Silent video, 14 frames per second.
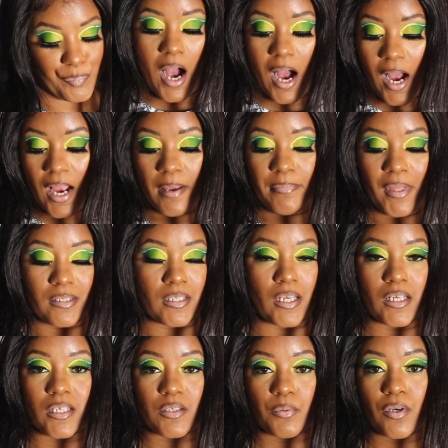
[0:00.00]
I am not taking
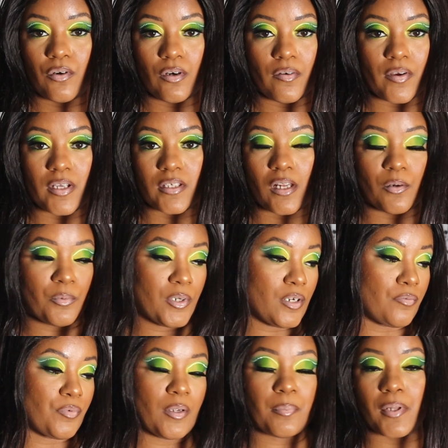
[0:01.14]
this wig off because I don't want to
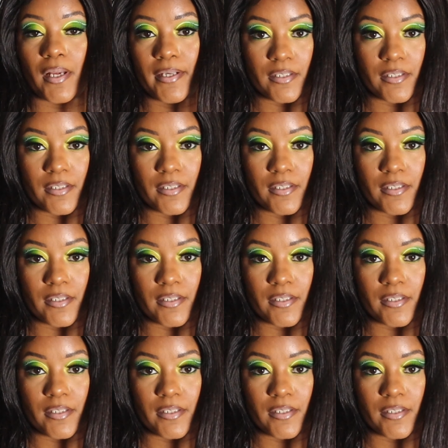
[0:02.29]
reapply